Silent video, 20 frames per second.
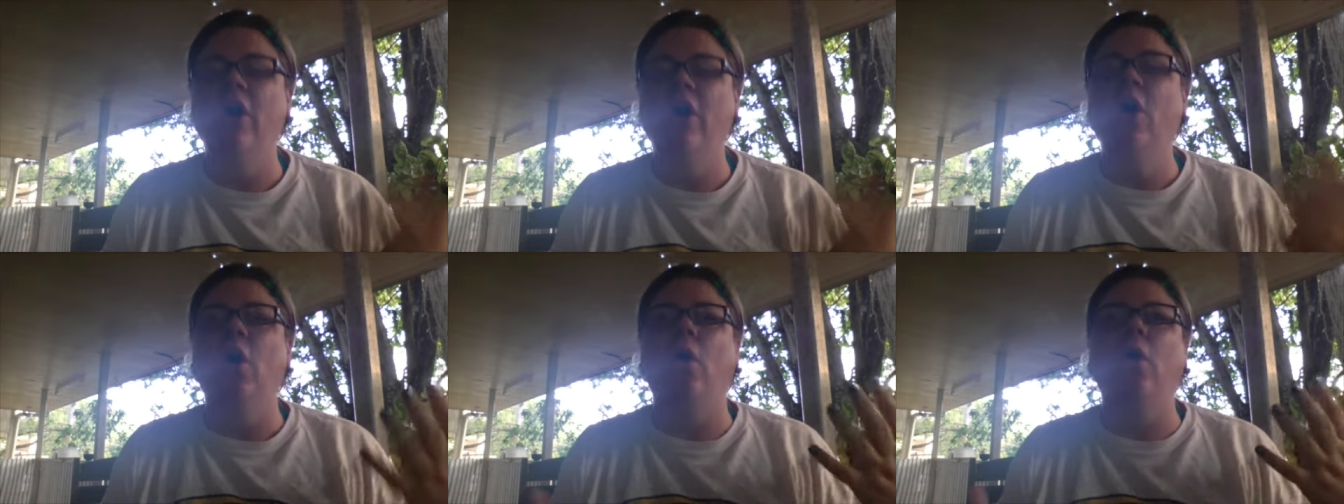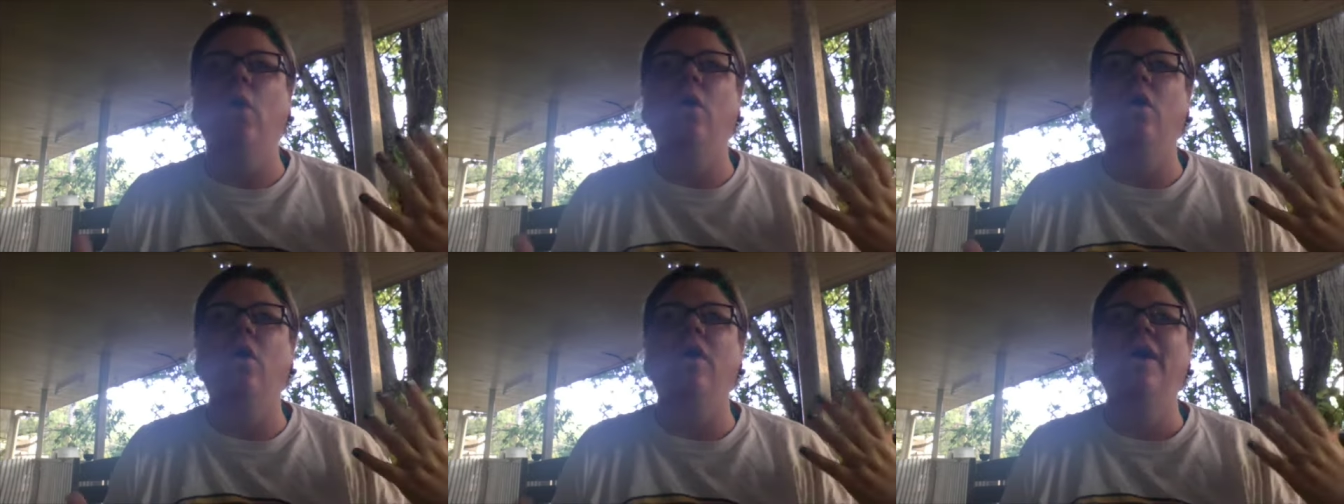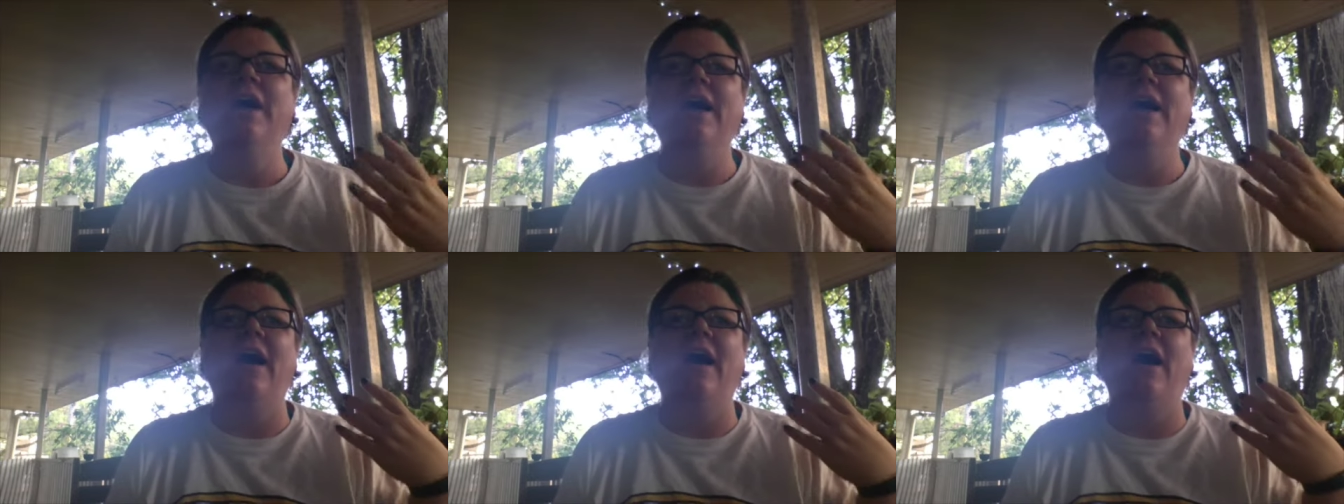or
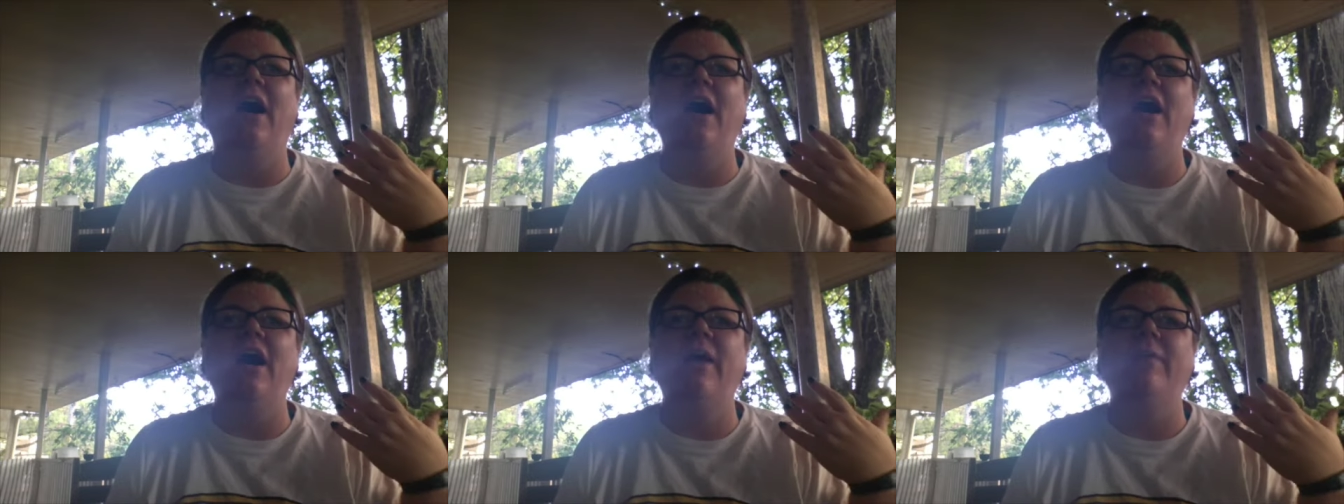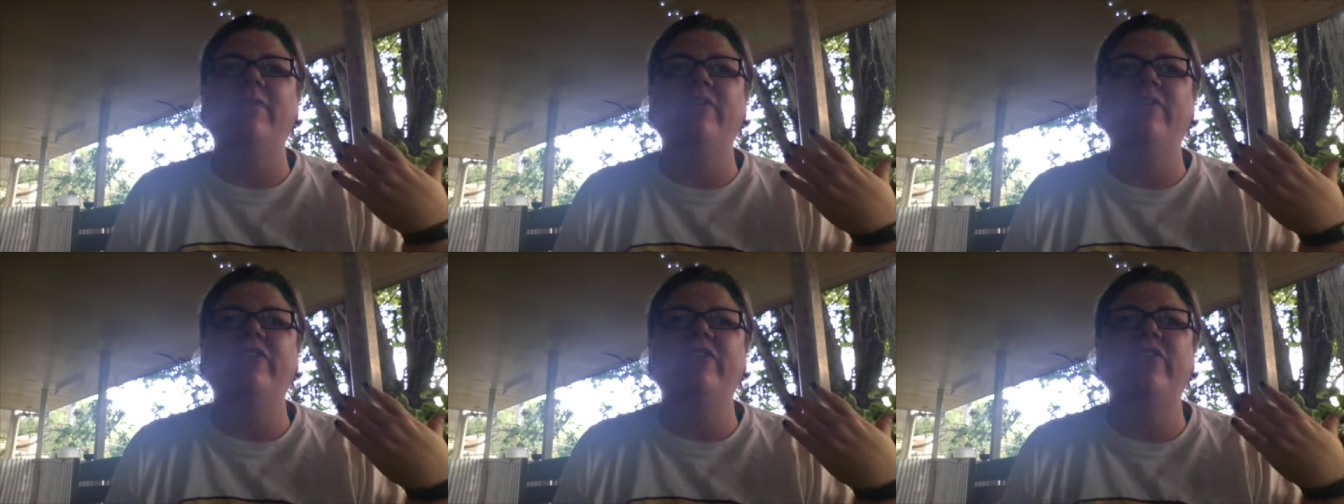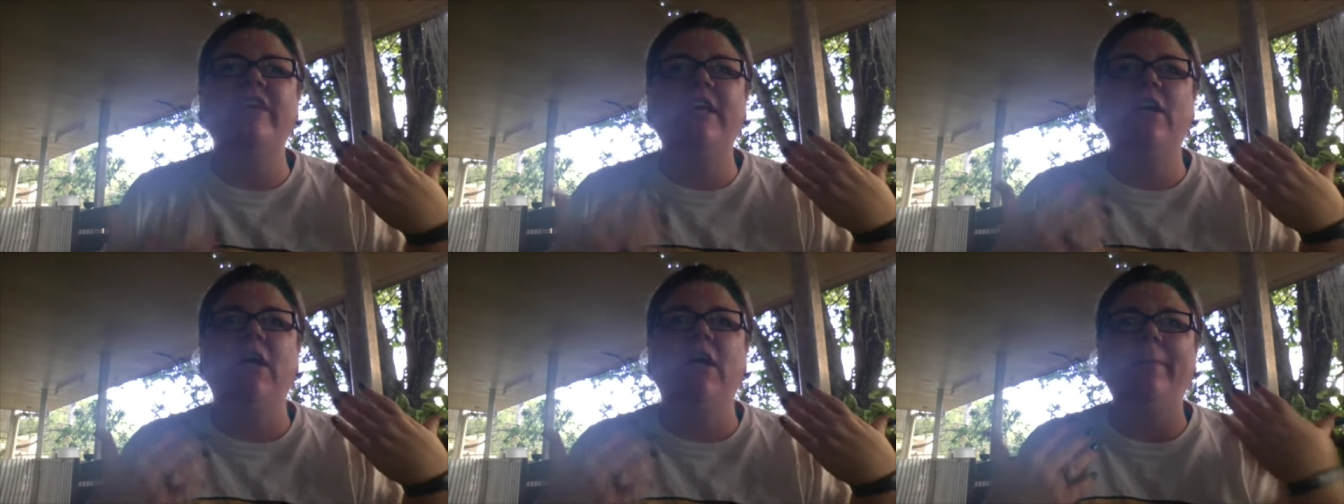I this is the
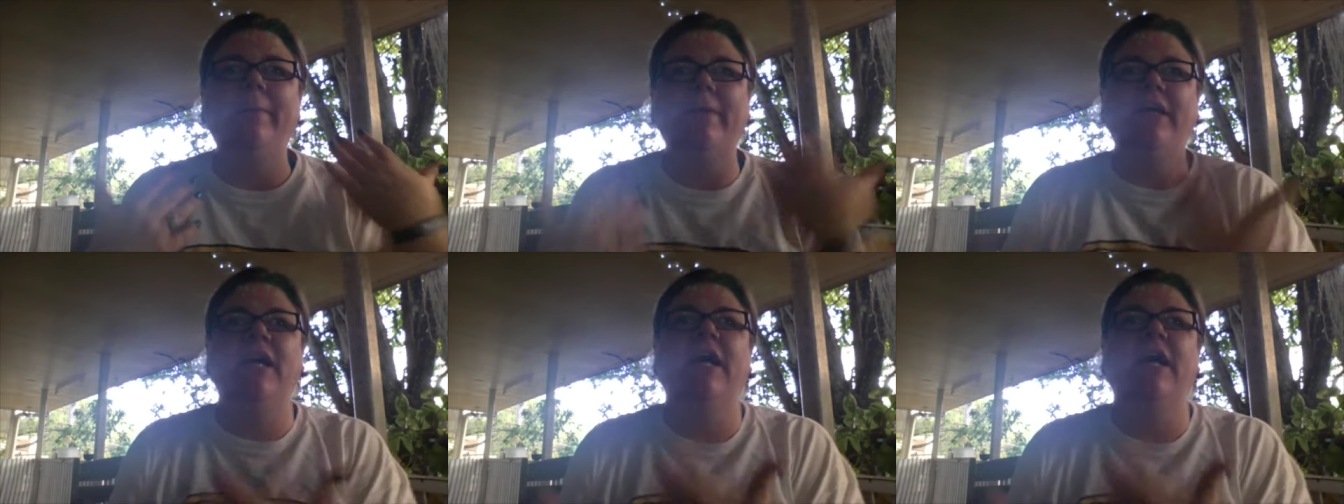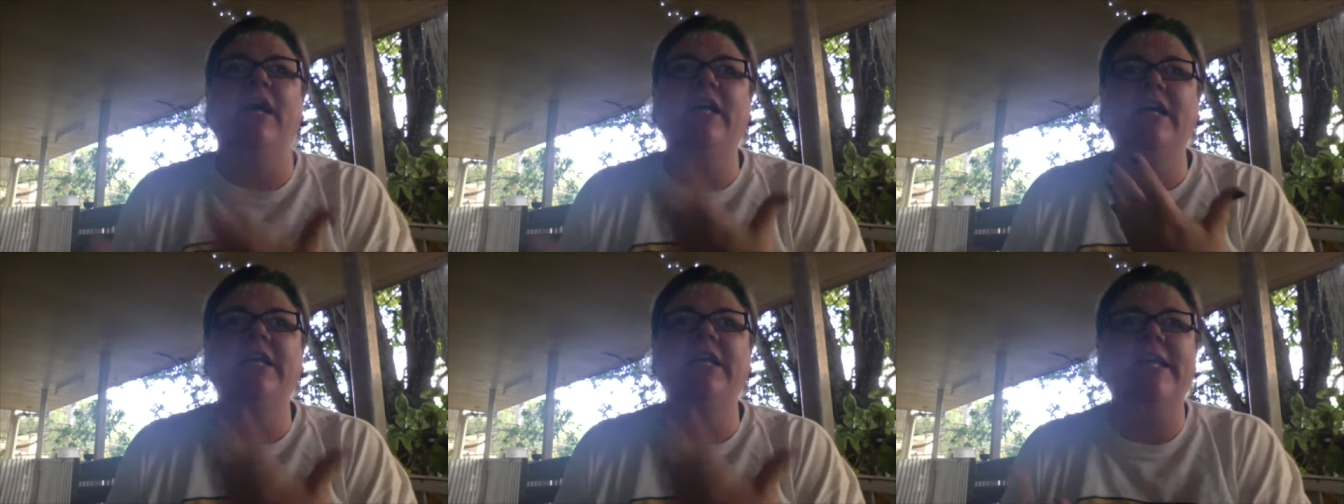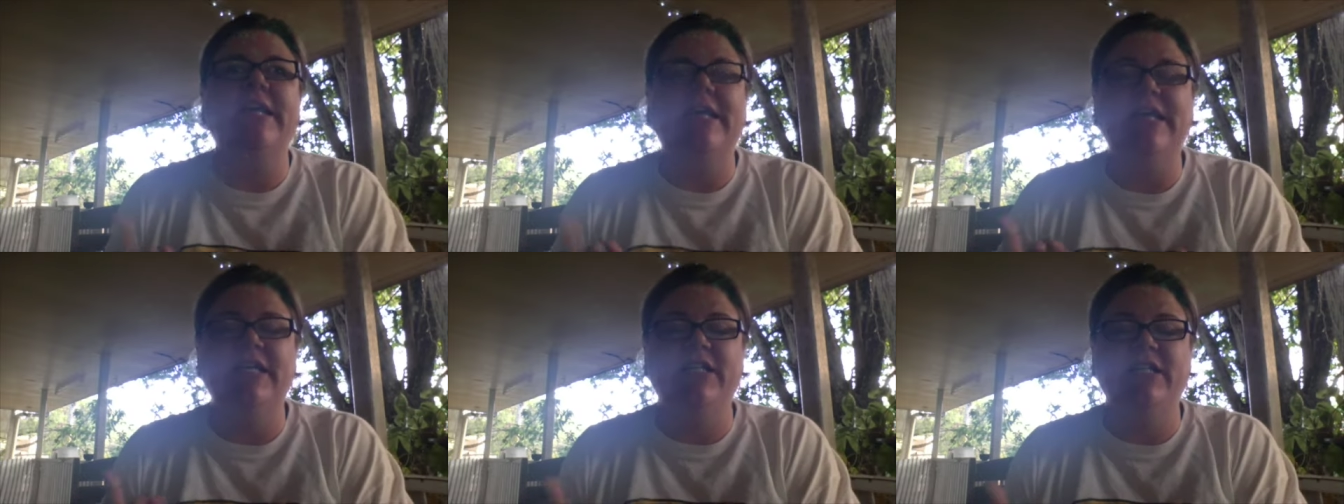year I'm going to
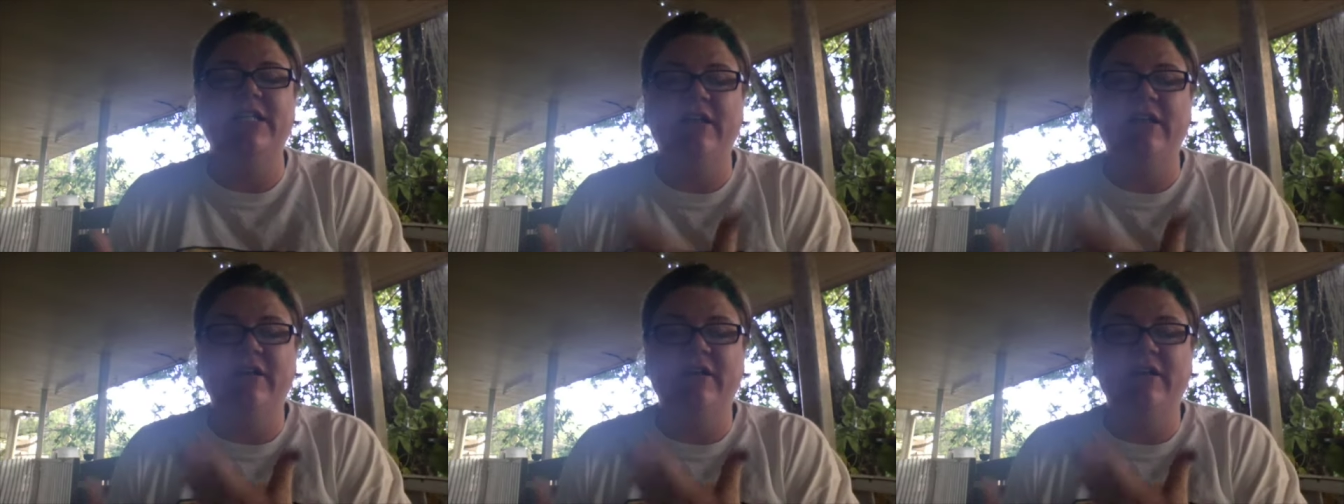knit